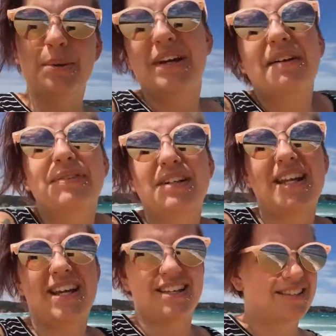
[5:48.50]
Whatever it
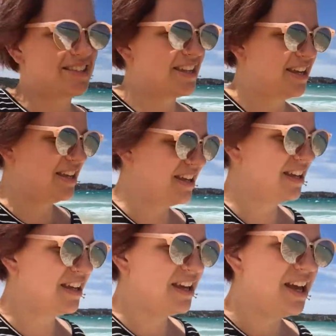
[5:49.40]

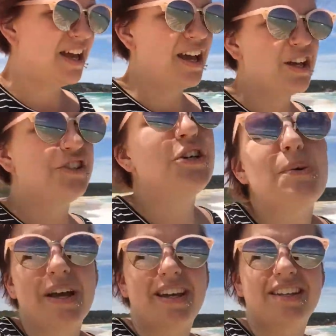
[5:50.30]
is,
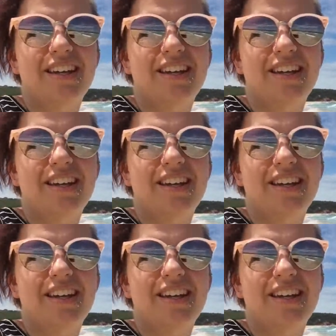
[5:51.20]
do it.